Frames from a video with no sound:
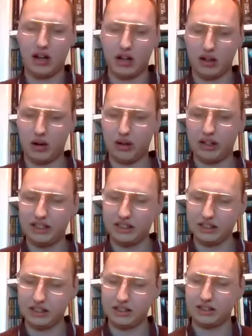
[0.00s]

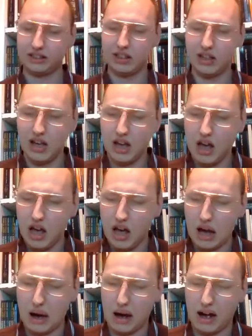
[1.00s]
coalitions.
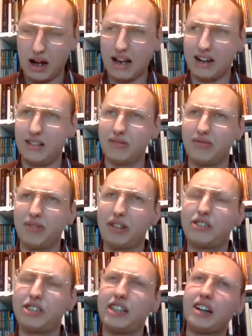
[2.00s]
And
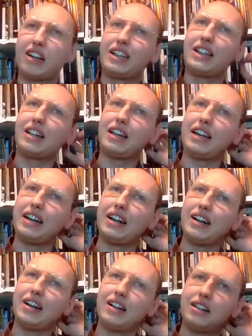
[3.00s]
we've seen a
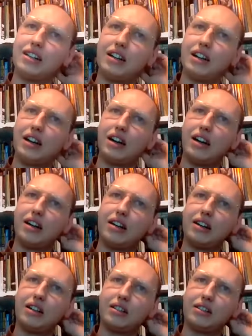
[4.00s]
clear
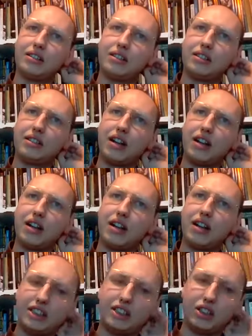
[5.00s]

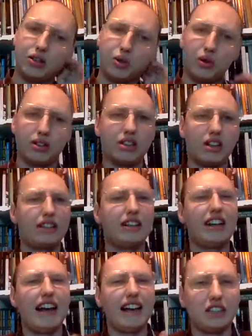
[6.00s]
direction towards like
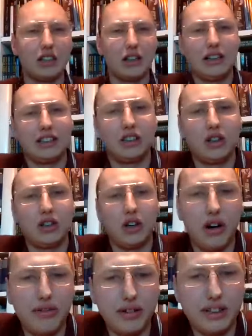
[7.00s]
nationalist,
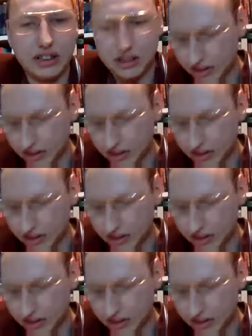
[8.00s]
chauvinist